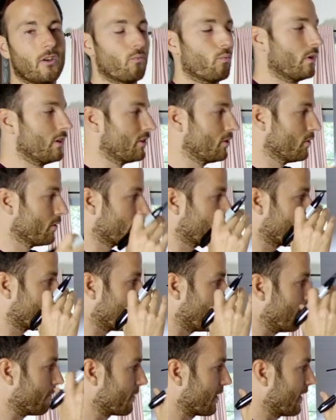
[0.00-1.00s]
Once you
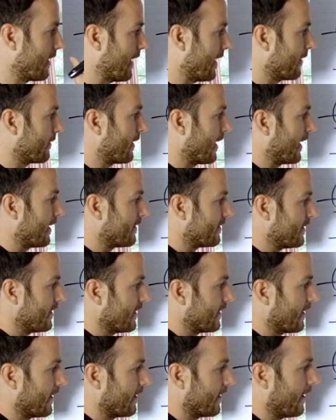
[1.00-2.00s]
come to that
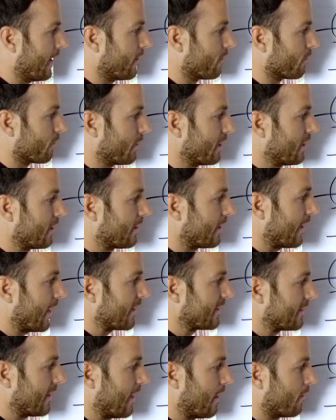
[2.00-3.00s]
idea and
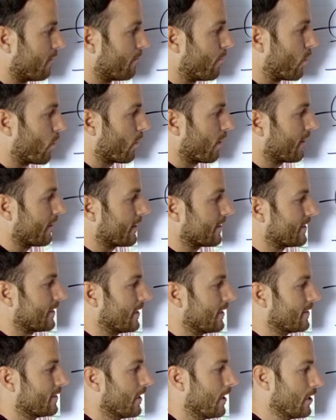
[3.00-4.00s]
realize how important this
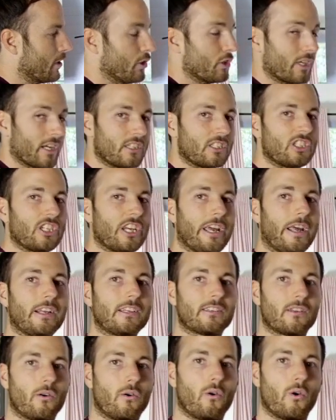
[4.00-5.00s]
is, you're gonna
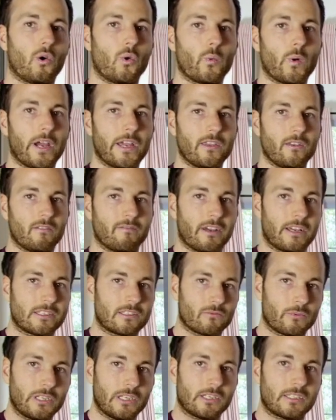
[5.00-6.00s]
change the whole way you invest
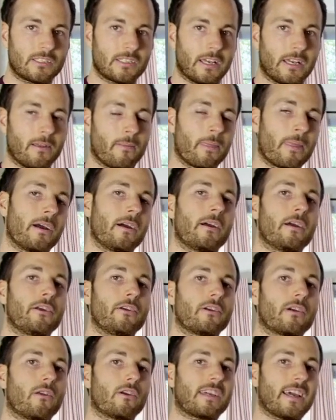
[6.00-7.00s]
in real estate.
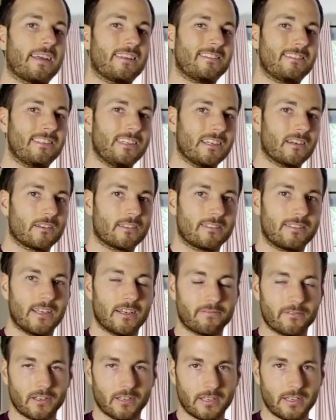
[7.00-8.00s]
You're gonna look at deals
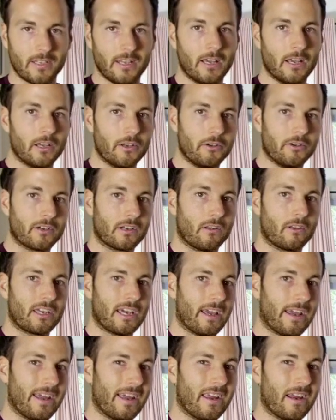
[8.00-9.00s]
differently, you're gonna look
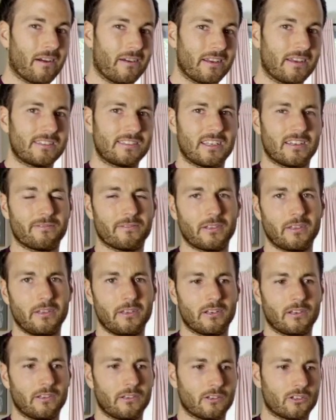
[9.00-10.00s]
at areas
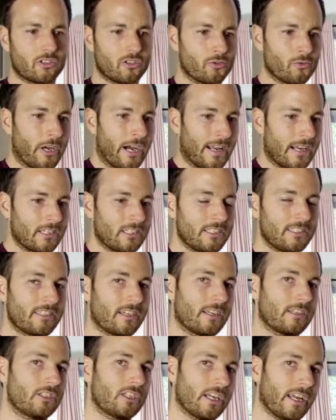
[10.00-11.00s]
differently, your strategy's
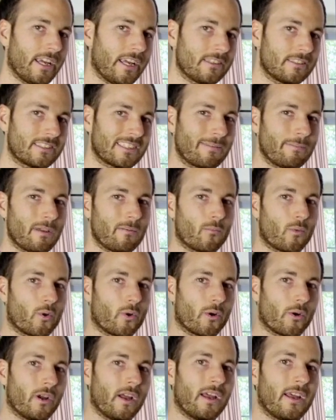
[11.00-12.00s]
gonna change, it's gonna be
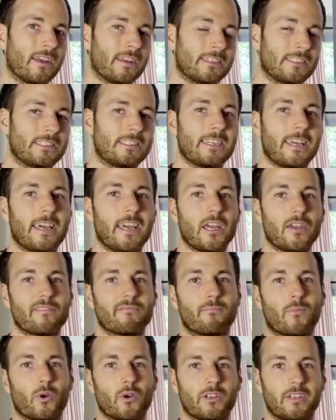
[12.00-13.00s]
more safe,
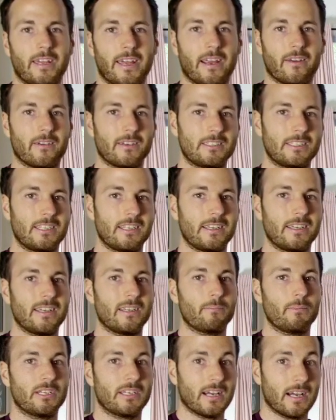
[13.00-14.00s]
more
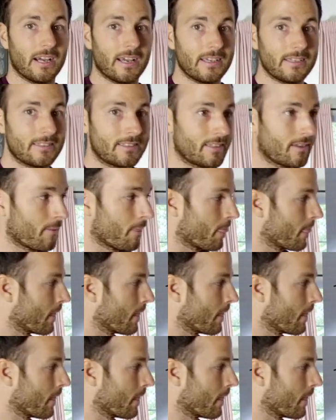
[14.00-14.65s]
guaranteed, because